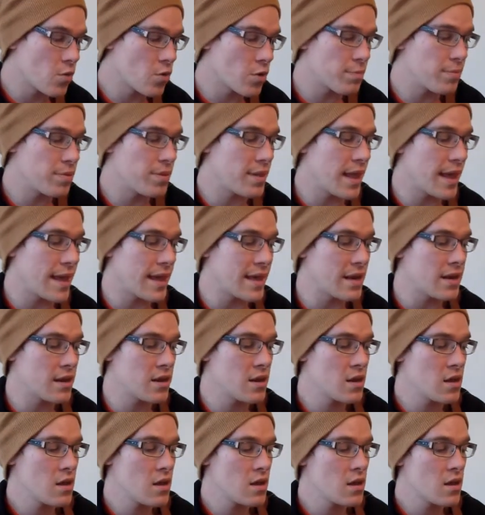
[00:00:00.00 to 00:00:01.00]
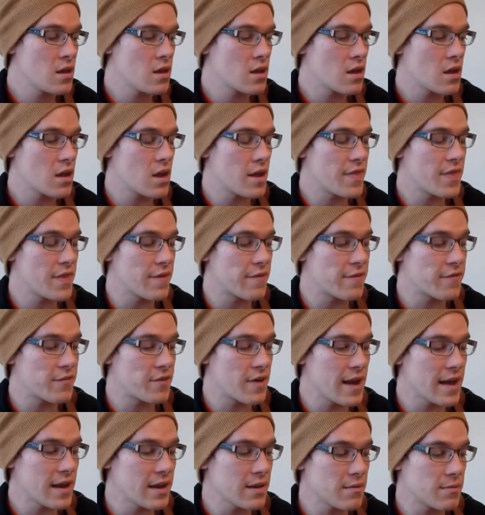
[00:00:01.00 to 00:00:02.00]
we're playing in the
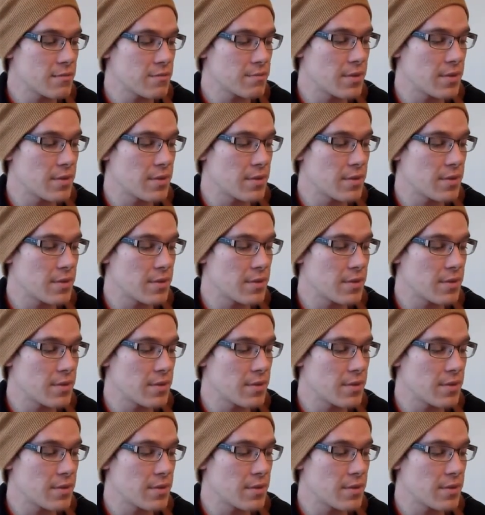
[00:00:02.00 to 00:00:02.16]
fret,